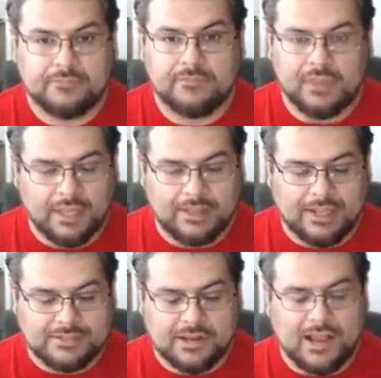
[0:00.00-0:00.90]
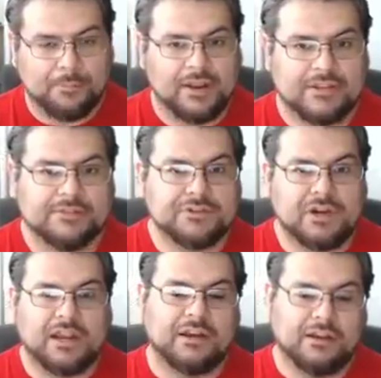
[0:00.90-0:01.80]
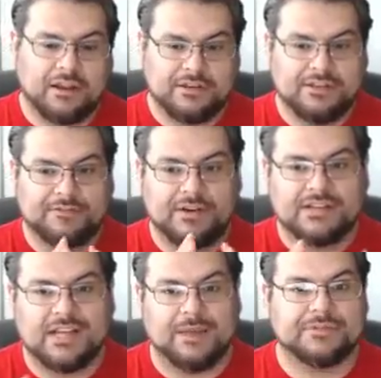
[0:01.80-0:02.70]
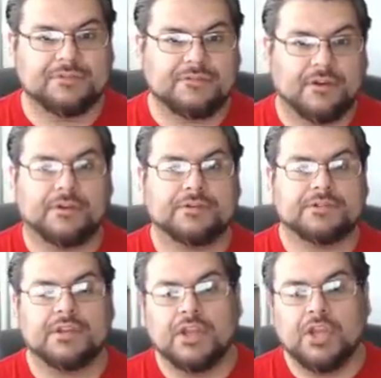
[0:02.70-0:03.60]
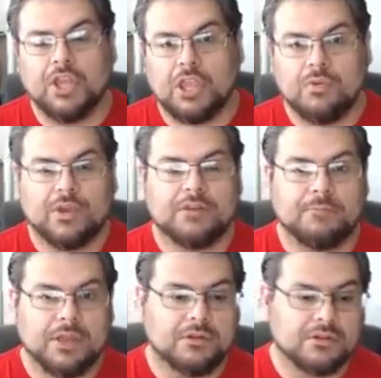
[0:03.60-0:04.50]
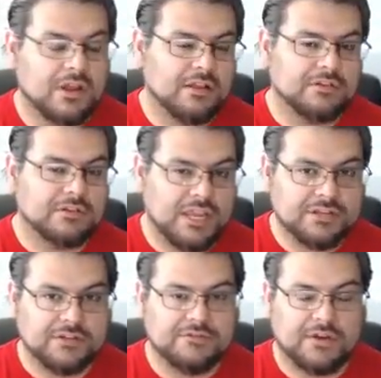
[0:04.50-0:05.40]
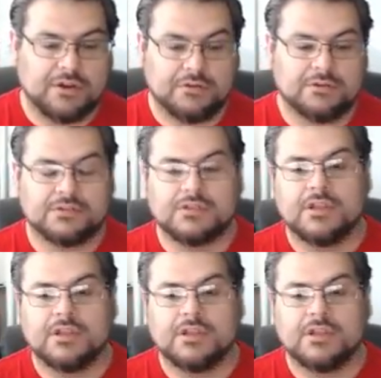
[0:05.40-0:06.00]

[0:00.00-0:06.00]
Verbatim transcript: And that's a comprehensive training on, on different types of funnels you can build: consultation funnels,